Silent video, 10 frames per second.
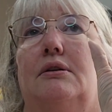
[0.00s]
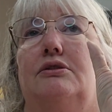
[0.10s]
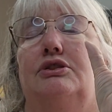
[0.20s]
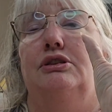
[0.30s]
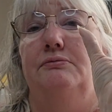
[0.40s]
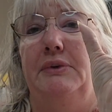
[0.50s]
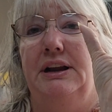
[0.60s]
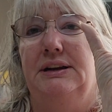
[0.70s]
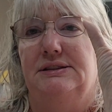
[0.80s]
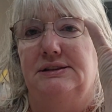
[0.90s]
too
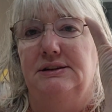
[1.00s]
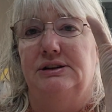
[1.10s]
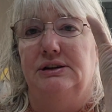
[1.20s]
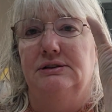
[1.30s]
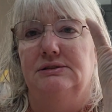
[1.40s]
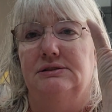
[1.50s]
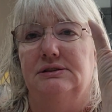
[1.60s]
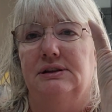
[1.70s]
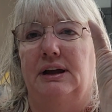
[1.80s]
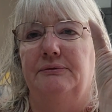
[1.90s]
many stitches,
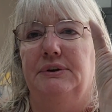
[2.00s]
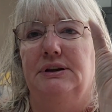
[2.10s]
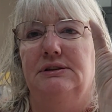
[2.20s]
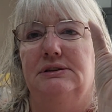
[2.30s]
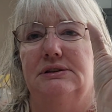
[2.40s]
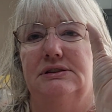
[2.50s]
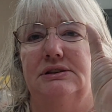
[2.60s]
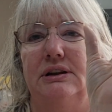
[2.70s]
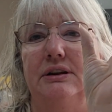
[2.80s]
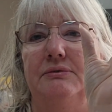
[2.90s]
that means it's
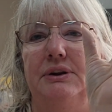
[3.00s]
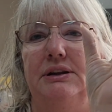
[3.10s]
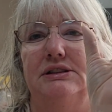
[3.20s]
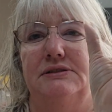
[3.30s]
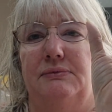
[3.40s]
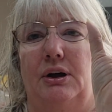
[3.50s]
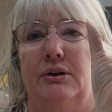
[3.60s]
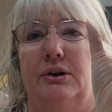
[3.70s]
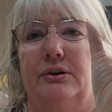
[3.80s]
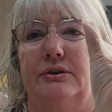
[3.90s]
going to be
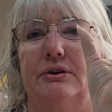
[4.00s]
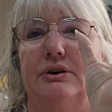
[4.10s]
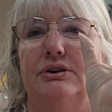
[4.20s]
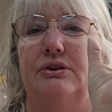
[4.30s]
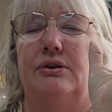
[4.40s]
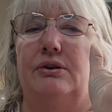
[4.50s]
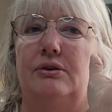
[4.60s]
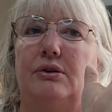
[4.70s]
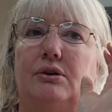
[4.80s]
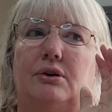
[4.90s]
smaller, because you're
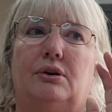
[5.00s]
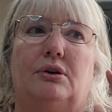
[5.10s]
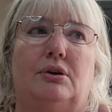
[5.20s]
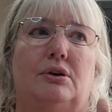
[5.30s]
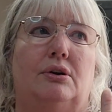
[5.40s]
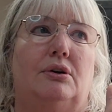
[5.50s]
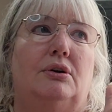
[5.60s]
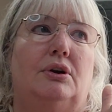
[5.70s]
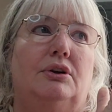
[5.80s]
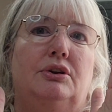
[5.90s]

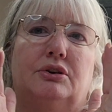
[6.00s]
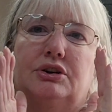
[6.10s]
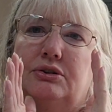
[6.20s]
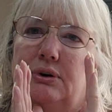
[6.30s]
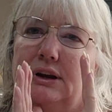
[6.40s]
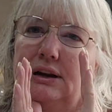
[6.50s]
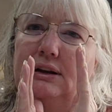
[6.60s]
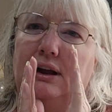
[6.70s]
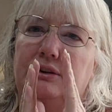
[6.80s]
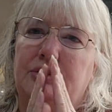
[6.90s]
shrinking
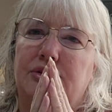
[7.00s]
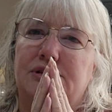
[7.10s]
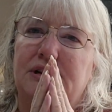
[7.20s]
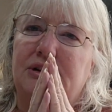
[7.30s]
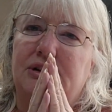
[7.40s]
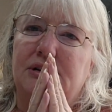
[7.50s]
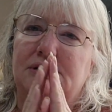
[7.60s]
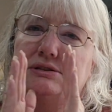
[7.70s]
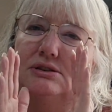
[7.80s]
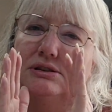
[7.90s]
down your
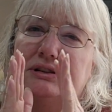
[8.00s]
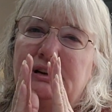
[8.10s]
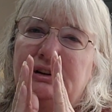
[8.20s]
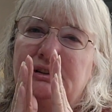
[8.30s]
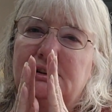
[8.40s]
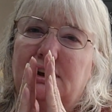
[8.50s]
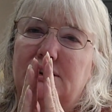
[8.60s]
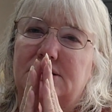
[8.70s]
stitches. The stitches get